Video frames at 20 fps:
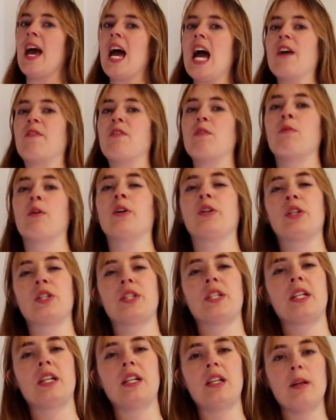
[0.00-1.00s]
if it were to
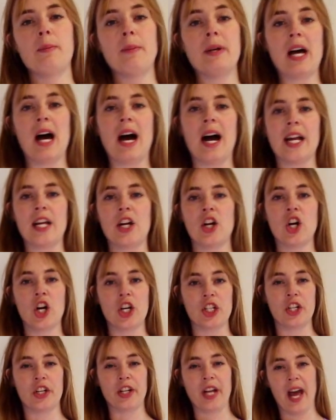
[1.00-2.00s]
sit a little bit higher
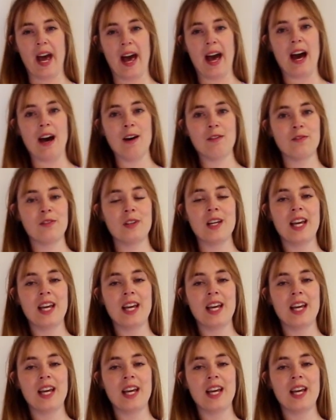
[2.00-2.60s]
on your calf.